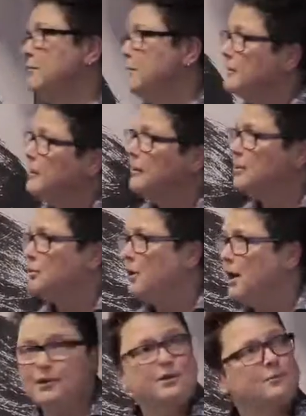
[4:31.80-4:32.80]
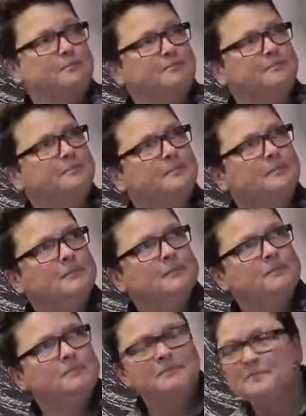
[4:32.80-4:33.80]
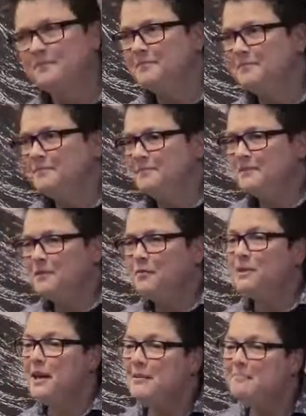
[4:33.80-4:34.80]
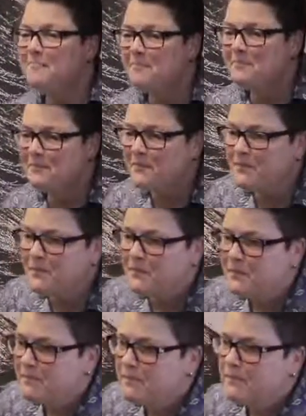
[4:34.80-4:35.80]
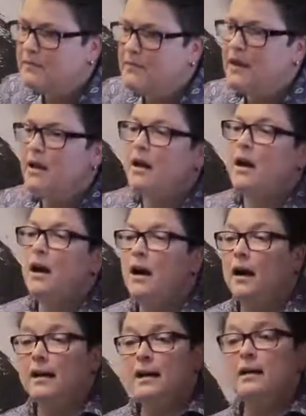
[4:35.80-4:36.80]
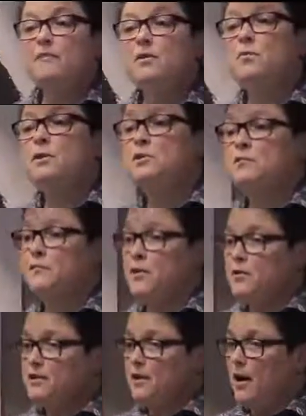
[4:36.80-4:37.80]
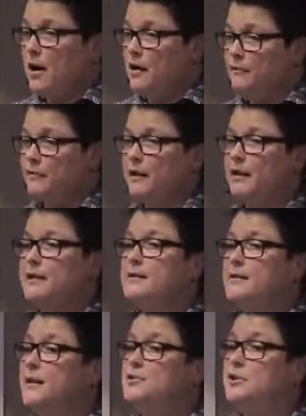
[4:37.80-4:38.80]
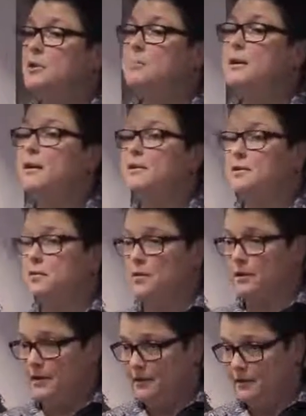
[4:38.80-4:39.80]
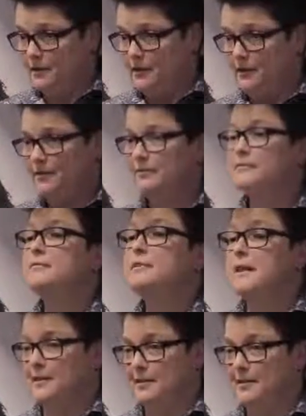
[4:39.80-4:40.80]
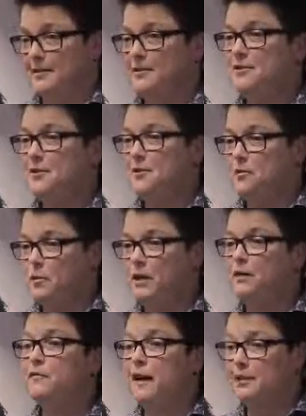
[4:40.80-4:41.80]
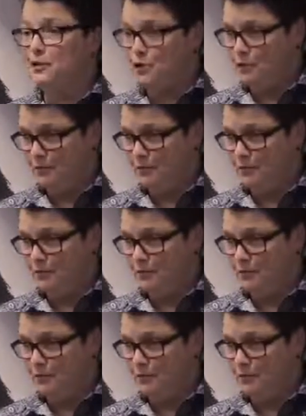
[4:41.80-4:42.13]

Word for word: or in the garage. Even when it's off? What's that? Even when it's off? Uh, even when your phone is off, it can send GPS coordinates. Yes, so we could find you